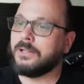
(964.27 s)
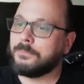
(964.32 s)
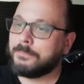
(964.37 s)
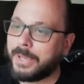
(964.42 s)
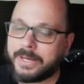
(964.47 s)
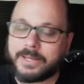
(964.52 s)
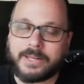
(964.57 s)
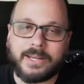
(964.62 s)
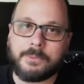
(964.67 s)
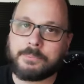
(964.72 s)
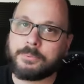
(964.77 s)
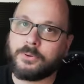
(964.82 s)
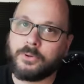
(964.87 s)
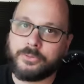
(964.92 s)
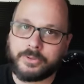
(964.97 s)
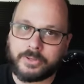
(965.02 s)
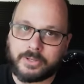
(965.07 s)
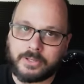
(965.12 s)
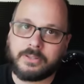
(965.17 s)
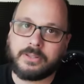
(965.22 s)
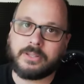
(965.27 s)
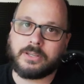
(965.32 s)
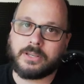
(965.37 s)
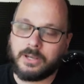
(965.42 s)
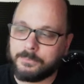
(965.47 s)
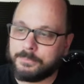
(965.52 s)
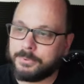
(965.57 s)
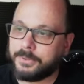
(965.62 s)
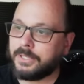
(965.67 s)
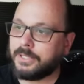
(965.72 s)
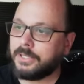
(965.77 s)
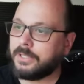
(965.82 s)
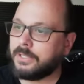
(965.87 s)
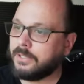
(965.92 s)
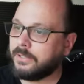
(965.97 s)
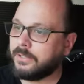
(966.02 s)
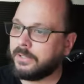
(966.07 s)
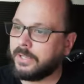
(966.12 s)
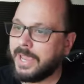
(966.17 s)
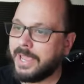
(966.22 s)
Back in April, the, the company
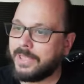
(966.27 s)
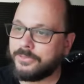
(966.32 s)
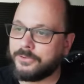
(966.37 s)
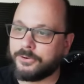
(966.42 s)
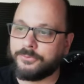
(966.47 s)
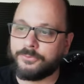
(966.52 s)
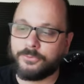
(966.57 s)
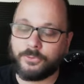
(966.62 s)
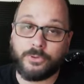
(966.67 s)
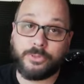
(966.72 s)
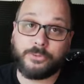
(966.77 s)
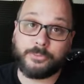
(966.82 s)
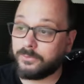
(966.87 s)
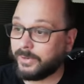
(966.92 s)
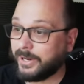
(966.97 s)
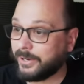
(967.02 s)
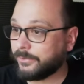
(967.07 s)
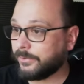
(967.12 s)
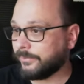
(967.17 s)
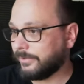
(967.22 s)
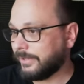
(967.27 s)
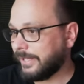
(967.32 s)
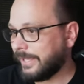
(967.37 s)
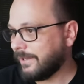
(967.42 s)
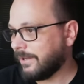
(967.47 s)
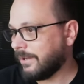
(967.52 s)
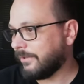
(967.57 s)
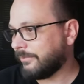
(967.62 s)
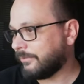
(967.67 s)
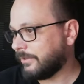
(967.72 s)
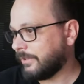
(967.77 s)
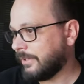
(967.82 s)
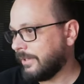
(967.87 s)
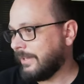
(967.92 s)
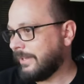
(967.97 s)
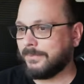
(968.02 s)
had their fourth round of layoffs,